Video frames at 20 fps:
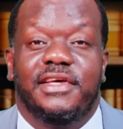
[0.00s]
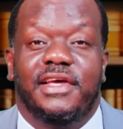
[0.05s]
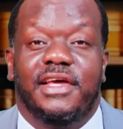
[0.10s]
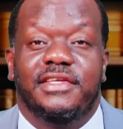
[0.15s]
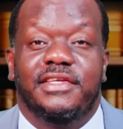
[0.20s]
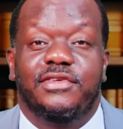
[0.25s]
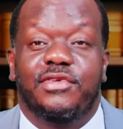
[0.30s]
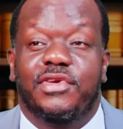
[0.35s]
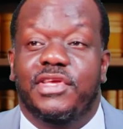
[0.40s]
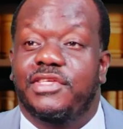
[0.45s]
I
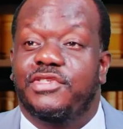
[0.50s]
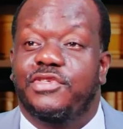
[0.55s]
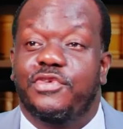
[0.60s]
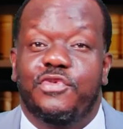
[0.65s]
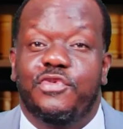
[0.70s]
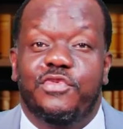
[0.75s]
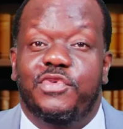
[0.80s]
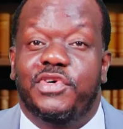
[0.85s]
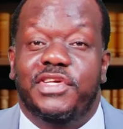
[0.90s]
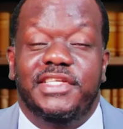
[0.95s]
said, okay, so
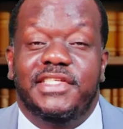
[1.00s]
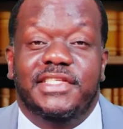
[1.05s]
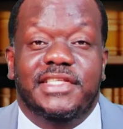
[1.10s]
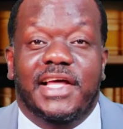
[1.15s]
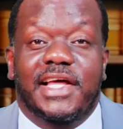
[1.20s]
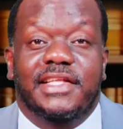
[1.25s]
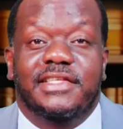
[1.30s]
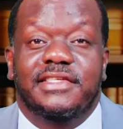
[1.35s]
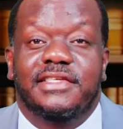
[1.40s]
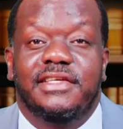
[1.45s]
what is
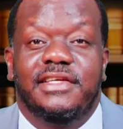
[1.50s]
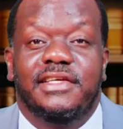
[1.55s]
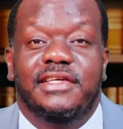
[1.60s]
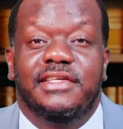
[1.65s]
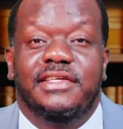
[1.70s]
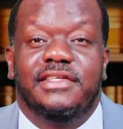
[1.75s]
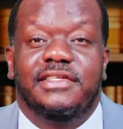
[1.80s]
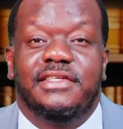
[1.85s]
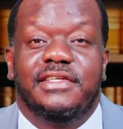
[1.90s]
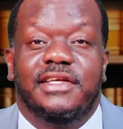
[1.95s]
that?
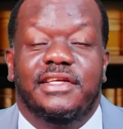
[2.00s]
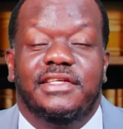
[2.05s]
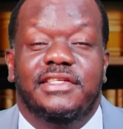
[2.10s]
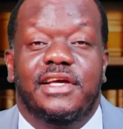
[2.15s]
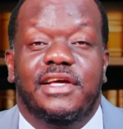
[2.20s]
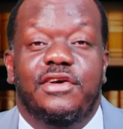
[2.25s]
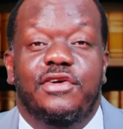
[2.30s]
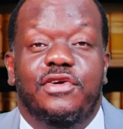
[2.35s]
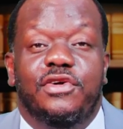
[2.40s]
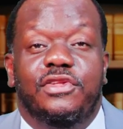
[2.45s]
I
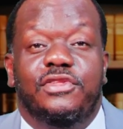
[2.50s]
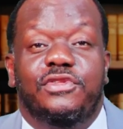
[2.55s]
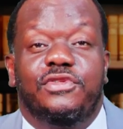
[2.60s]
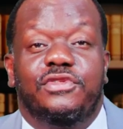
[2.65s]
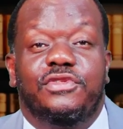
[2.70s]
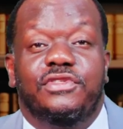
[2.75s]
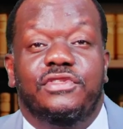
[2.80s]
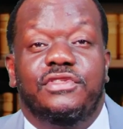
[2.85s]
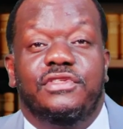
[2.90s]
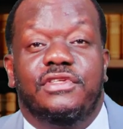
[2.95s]
said, God
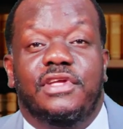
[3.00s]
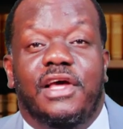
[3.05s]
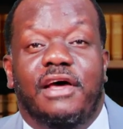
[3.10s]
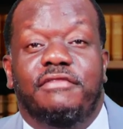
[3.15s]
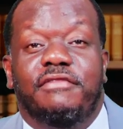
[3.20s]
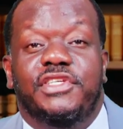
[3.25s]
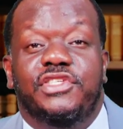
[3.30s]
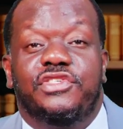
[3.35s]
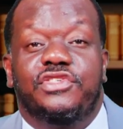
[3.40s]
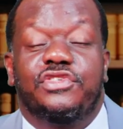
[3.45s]

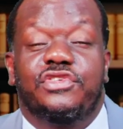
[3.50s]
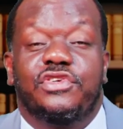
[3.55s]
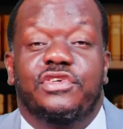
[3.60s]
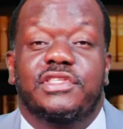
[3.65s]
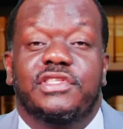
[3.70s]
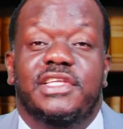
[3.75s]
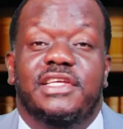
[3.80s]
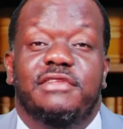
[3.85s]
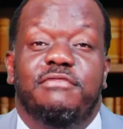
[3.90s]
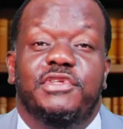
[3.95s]
have
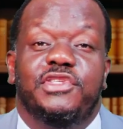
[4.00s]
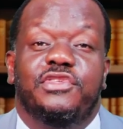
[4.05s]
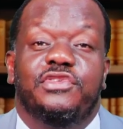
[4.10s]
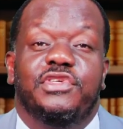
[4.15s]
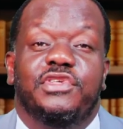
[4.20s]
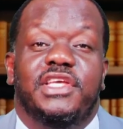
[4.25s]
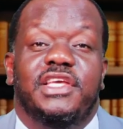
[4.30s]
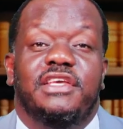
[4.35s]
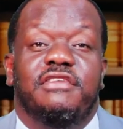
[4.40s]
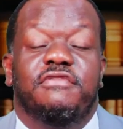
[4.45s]
instructed me to
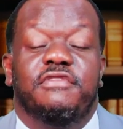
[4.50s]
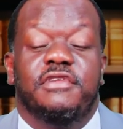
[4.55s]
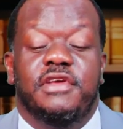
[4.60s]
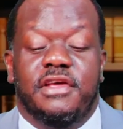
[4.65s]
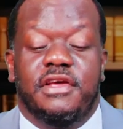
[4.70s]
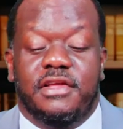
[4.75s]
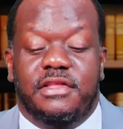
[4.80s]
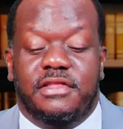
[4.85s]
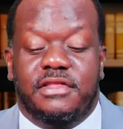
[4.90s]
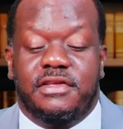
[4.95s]
give
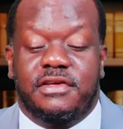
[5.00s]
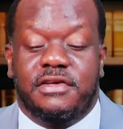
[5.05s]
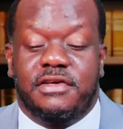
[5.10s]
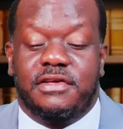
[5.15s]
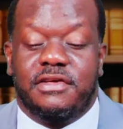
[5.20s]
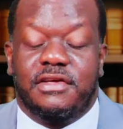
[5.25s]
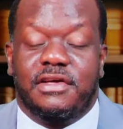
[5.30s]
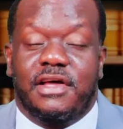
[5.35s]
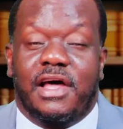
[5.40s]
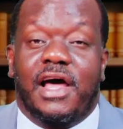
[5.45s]

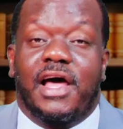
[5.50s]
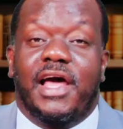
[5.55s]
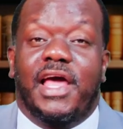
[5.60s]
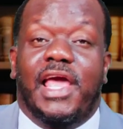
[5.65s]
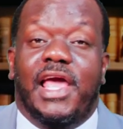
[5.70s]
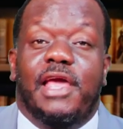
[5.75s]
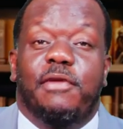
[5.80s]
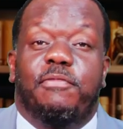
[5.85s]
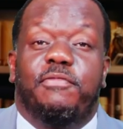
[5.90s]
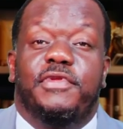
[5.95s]
the our
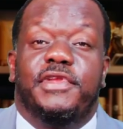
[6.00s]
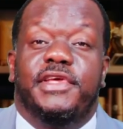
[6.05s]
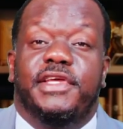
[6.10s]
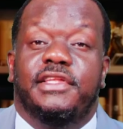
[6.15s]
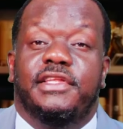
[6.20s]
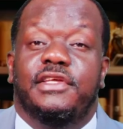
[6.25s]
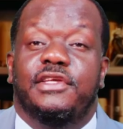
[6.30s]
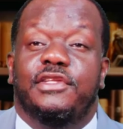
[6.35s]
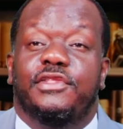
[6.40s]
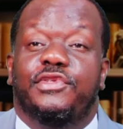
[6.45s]

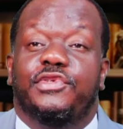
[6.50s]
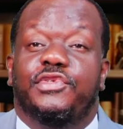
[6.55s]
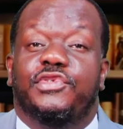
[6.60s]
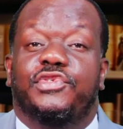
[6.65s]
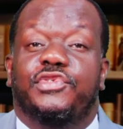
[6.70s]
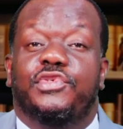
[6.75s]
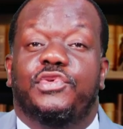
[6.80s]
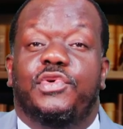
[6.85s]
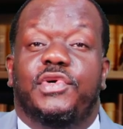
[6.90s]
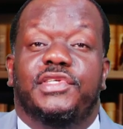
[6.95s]
airplane to
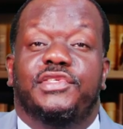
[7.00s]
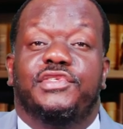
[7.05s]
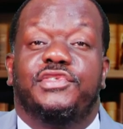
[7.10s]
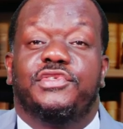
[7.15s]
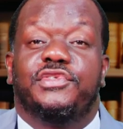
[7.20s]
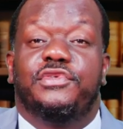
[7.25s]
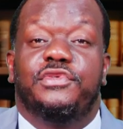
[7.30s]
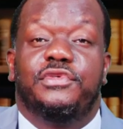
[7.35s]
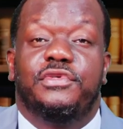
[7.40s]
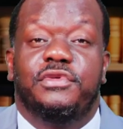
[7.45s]
so and
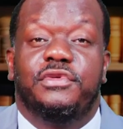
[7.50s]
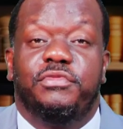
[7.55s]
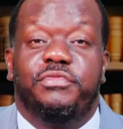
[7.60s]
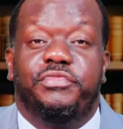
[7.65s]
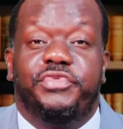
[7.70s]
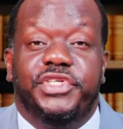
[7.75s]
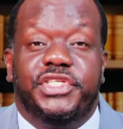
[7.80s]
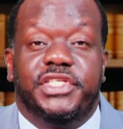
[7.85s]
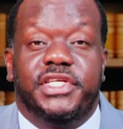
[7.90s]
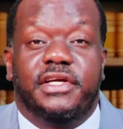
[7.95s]
so
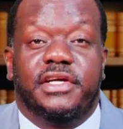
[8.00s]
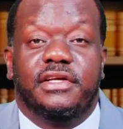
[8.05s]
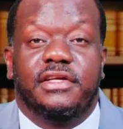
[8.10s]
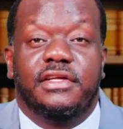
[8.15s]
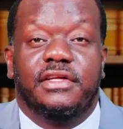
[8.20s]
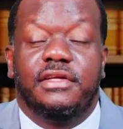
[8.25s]
preacher.